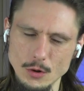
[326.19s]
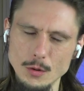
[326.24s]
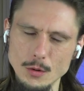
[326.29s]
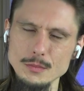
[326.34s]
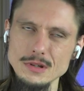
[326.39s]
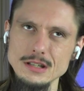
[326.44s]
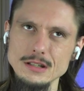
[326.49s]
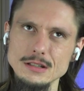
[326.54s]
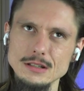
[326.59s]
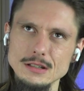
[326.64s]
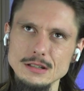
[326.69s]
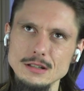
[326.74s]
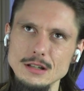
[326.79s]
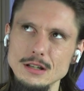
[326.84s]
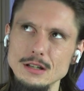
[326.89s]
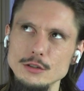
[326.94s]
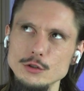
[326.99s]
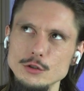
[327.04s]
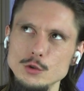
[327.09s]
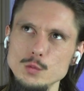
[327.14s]
Or
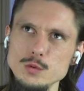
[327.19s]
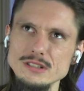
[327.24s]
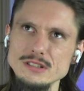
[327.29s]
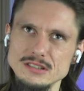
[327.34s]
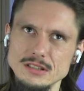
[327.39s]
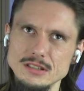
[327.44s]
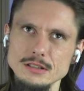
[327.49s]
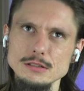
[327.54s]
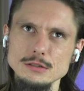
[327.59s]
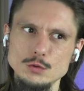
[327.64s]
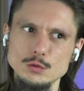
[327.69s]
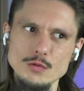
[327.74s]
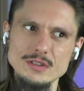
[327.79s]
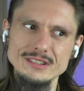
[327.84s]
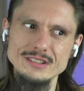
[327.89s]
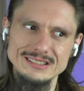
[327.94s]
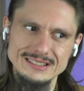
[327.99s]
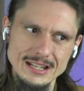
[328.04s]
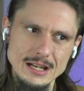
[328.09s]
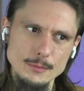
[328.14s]
meaning you will still do
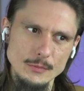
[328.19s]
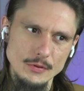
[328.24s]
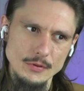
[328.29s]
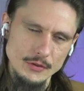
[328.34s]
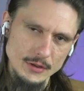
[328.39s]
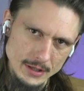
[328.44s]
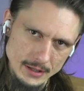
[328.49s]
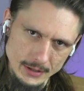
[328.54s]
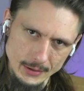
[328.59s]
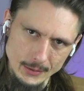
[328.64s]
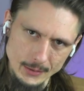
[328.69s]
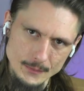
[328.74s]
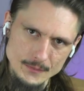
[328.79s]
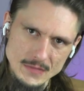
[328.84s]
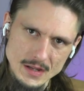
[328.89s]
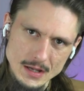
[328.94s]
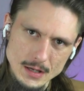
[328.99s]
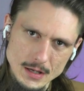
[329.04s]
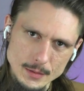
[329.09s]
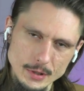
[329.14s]
the same thing,